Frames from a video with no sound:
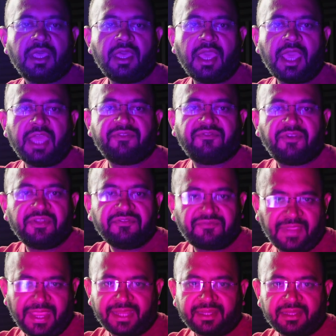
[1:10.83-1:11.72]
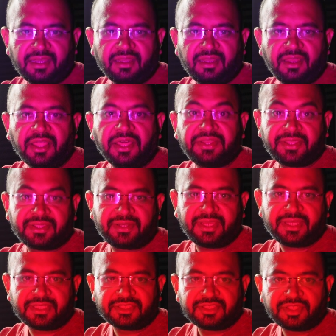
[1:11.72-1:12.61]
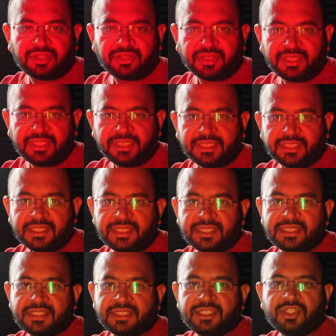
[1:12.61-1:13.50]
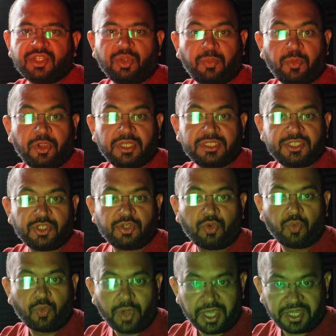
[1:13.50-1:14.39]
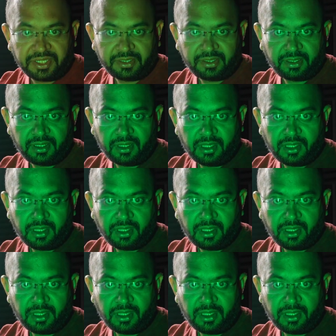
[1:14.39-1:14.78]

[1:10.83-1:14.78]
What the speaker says: And fun fact, learning rate is generally 0.01.